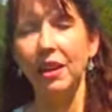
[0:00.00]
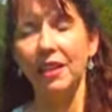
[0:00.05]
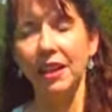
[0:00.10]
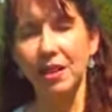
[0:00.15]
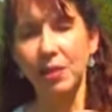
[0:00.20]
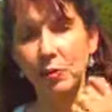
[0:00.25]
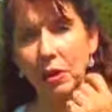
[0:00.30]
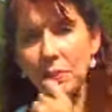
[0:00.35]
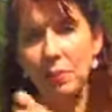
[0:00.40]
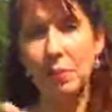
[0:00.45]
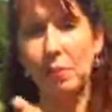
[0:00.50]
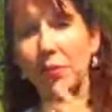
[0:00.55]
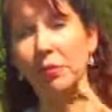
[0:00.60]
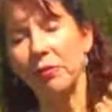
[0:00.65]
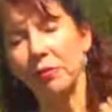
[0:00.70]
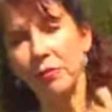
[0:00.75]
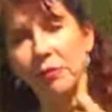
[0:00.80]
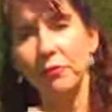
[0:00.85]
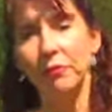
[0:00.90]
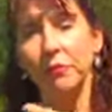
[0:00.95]
That's why people
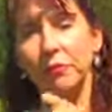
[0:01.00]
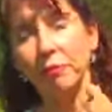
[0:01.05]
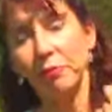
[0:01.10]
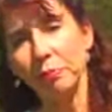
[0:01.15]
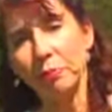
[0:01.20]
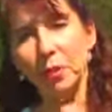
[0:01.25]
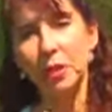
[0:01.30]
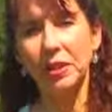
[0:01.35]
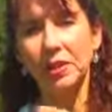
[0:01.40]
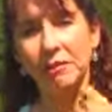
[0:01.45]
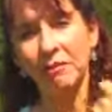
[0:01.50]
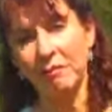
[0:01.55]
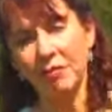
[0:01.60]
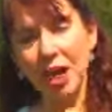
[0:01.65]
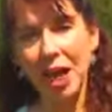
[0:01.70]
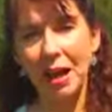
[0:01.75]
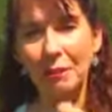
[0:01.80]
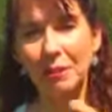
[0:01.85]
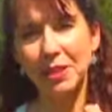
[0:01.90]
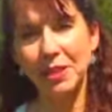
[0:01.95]
put
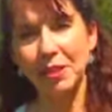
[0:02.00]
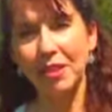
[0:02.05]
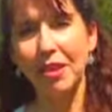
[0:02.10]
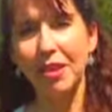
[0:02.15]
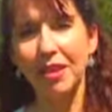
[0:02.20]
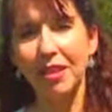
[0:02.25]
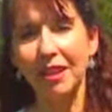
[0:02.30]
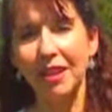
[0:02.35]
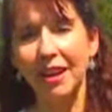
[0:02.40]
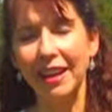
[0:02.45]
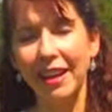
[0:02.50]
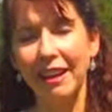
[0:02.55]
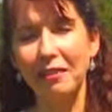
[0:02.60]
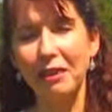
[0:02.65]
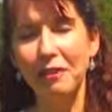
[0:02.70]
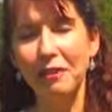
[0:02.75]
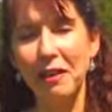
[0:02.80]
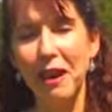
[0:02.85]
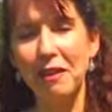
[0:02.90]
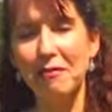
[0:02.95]
chapstick on like
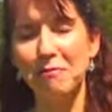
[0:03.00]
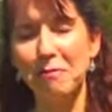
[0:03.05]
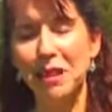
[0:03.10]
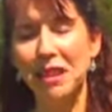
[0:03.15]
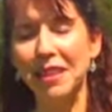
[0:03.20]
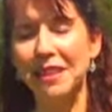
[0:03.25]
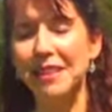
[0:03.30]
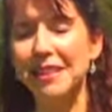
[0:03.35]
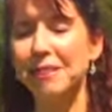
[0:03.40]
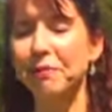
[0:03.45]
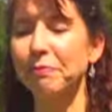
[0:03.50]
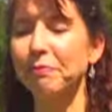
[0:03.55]
every five minutes.